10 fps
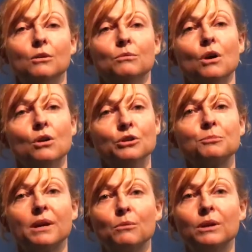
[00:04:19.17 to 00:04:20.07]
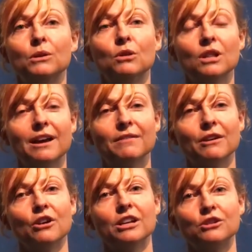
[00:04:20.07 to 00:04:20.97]
roles, but we all have
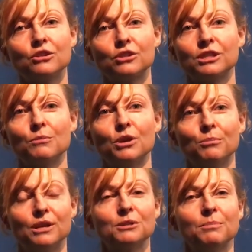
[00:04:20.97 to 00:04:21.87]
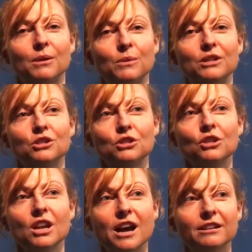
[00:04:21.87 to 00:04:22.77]
our own interest in WordPress. But we're just
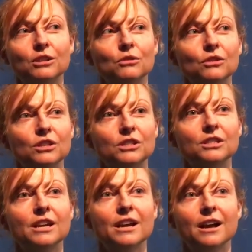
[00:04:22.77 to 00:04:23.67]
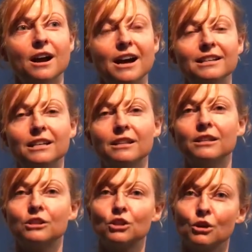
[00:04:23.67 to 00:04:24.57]
united through this idea
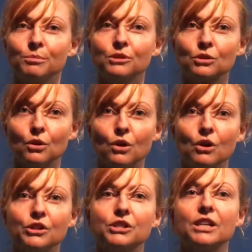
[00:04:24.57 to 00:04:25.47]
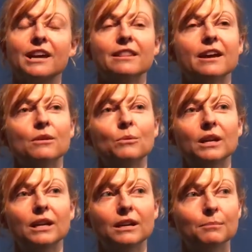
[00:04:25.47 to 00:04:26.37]
that it's open source and that
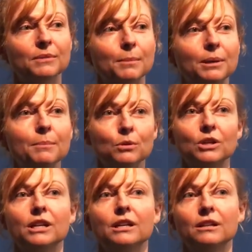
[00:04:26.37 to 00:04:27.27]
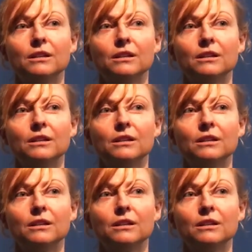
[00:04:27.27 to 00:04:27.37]
we that people can